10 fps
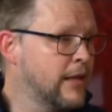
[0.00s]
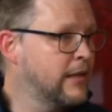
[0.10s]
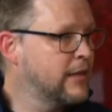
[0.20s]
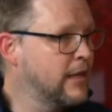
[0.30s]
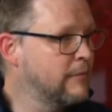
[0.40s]
I
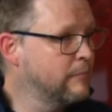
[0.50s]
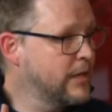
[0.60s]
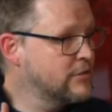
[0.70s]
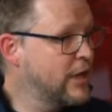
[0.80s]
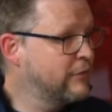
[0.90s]
think, that
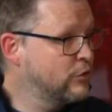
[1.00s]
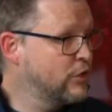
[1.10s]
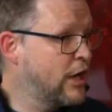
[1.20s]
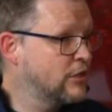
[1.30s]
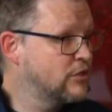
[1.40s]
means you have to
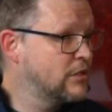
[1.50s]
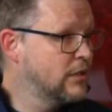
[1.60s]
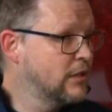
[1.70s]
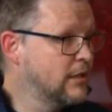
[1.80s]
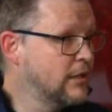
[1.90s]
dodge
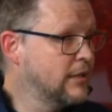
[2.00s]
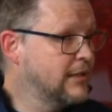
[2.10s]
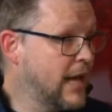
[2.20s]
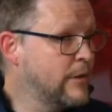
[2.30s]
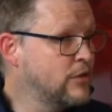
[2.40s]

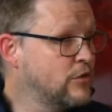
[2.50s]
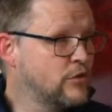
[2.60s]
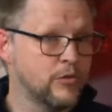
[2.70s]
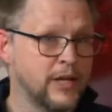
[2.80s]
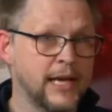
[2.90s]
damage
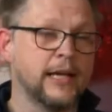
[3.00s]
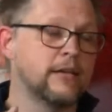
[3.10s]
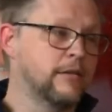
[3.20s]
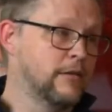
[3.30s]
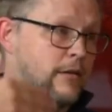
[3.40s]
to get
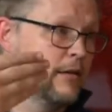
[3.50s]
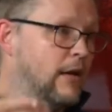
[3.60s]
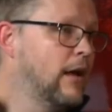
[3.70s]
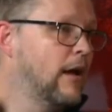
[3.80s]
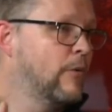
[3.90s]

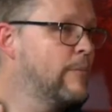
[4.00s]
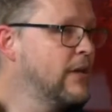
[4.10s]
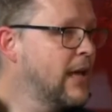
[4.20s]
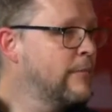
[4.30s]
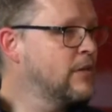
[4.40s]
weapon
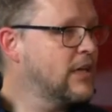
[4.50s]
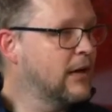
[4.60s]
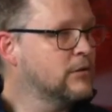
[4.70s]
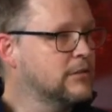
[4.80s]
damage out.